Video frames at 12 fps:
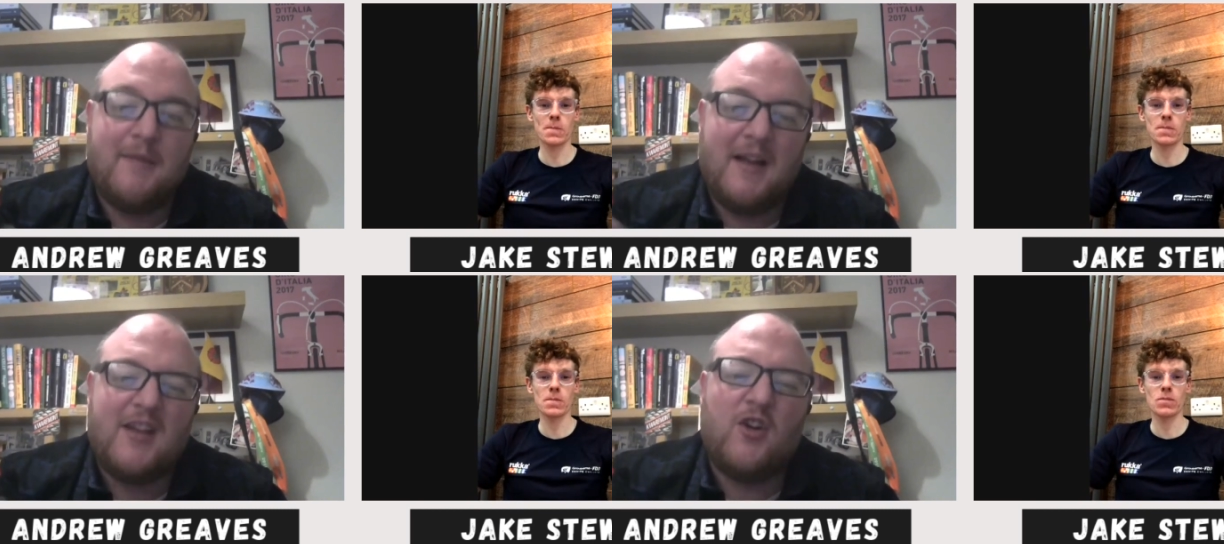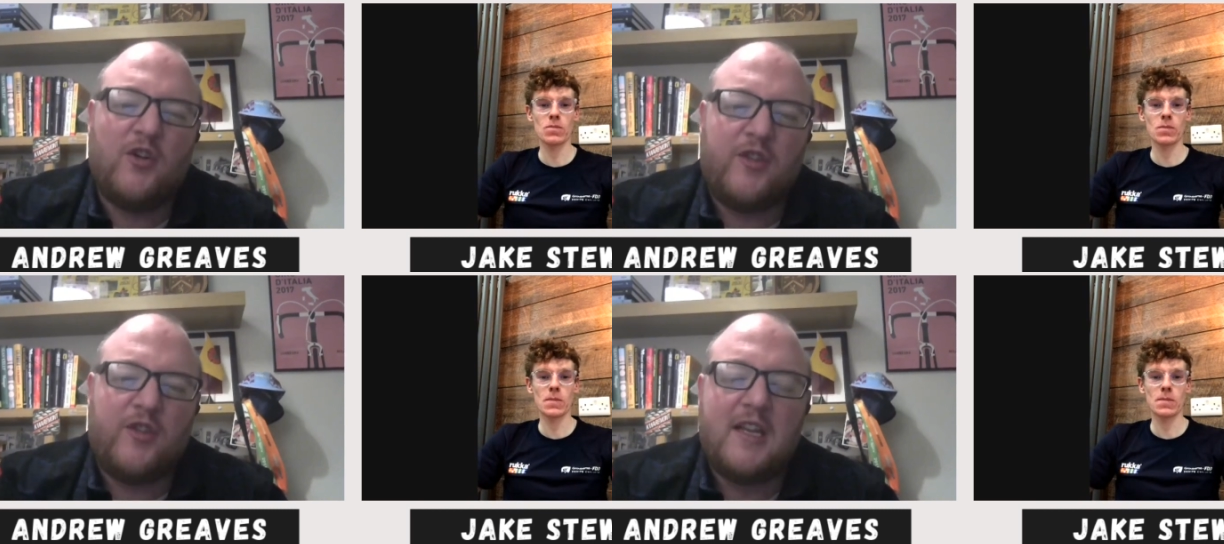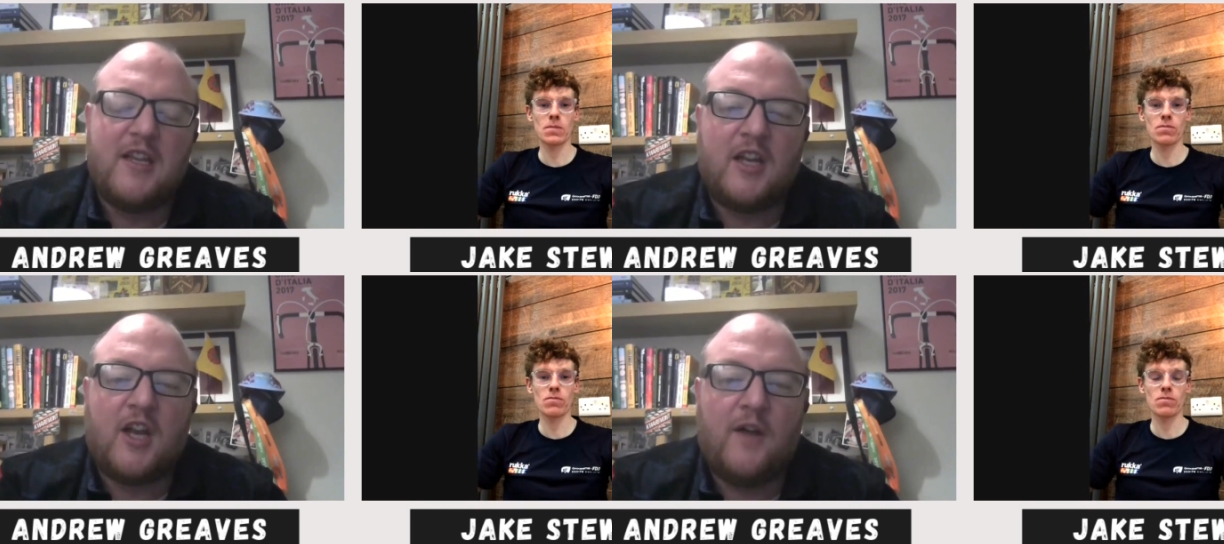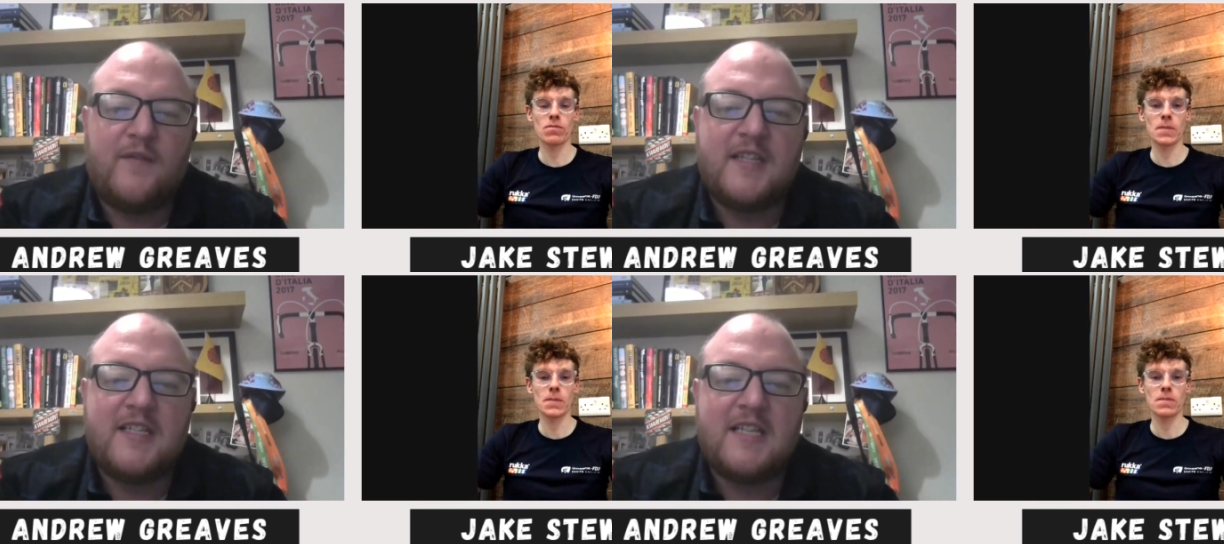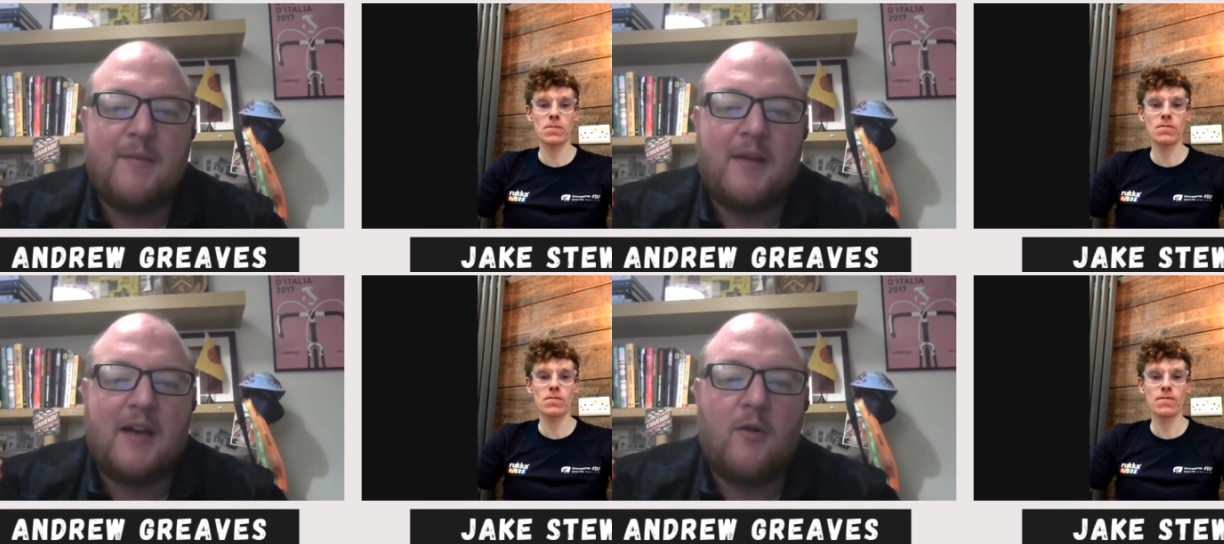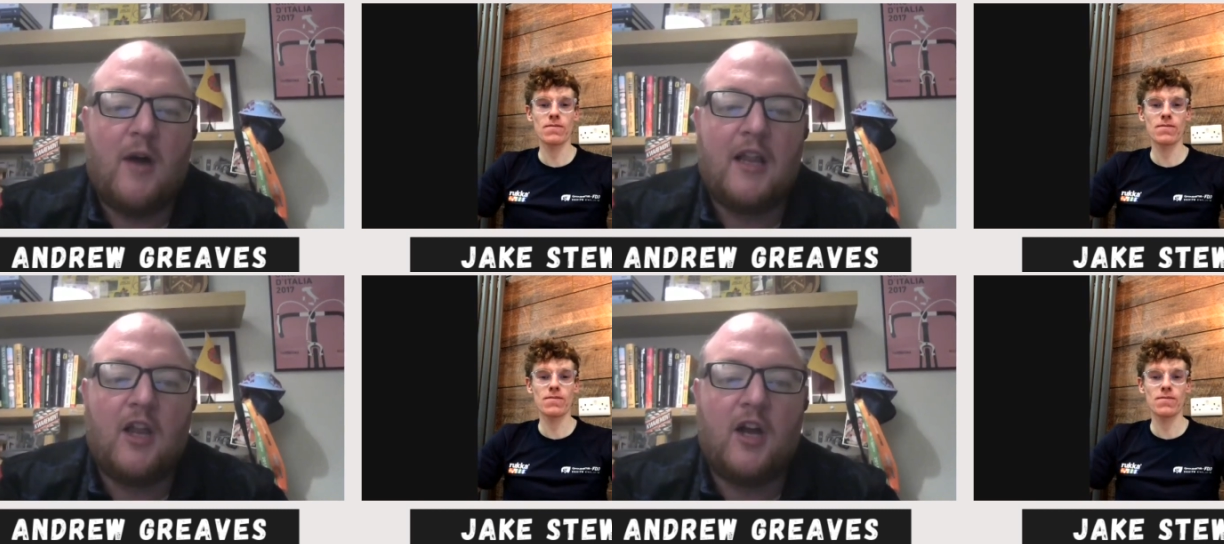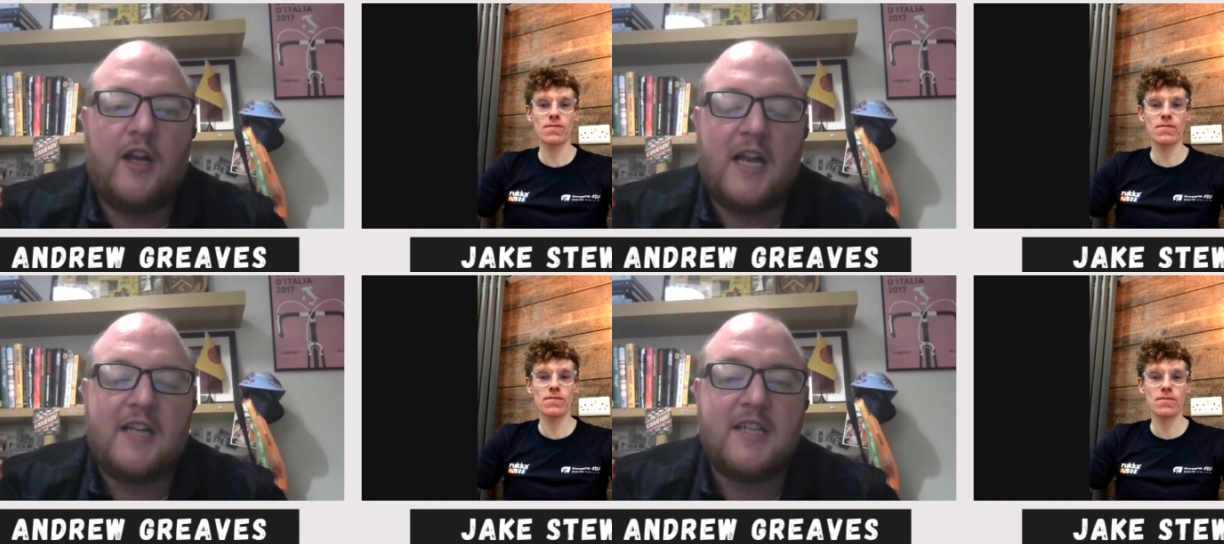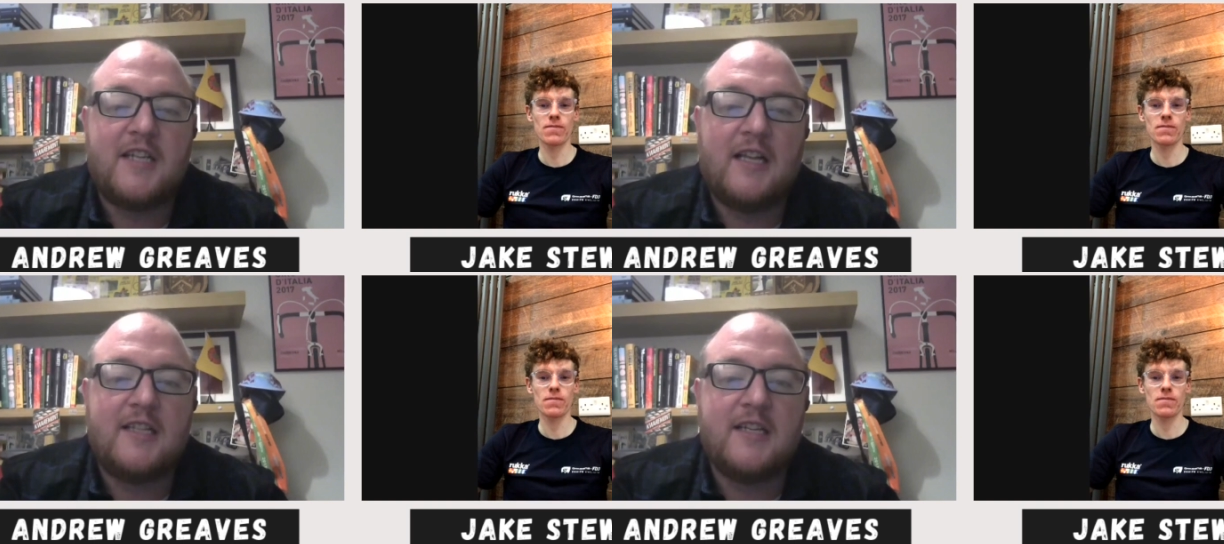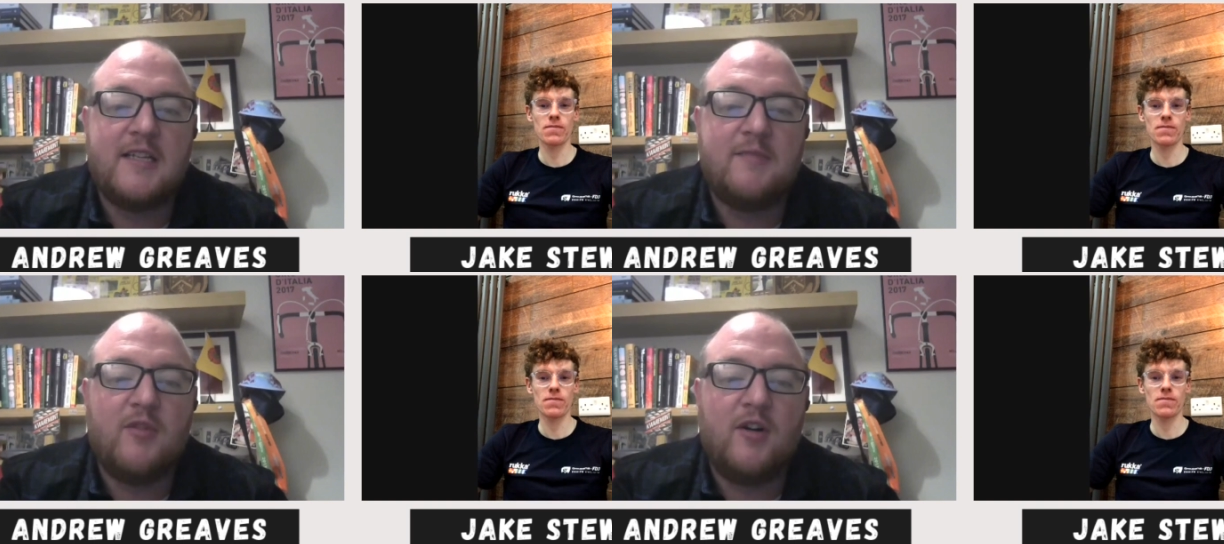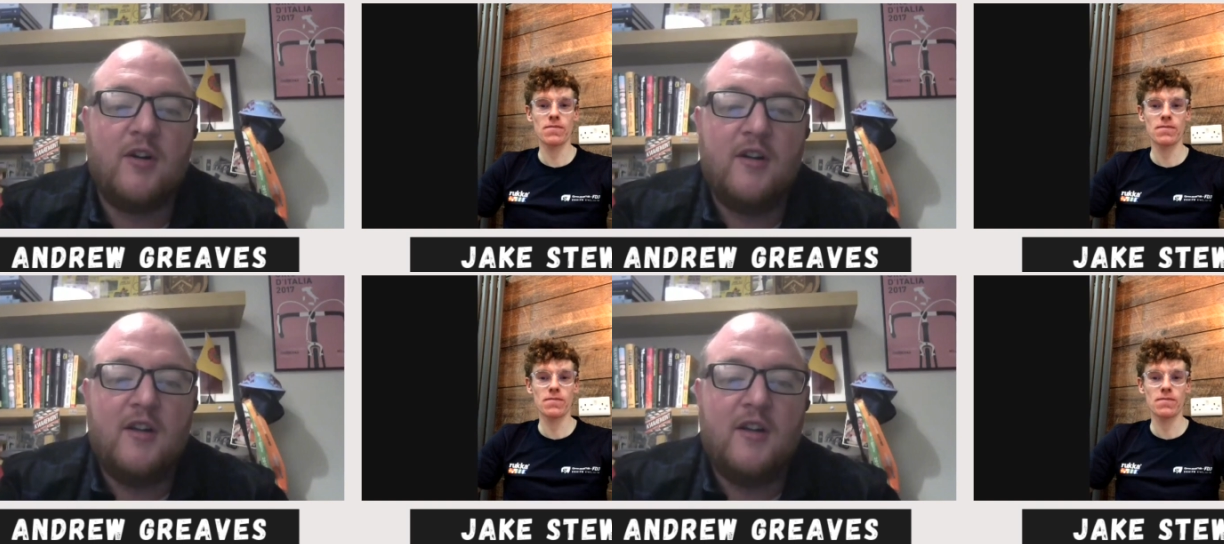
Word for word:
Speaker 1: I know the Conti team had quite a lot of nationalities, but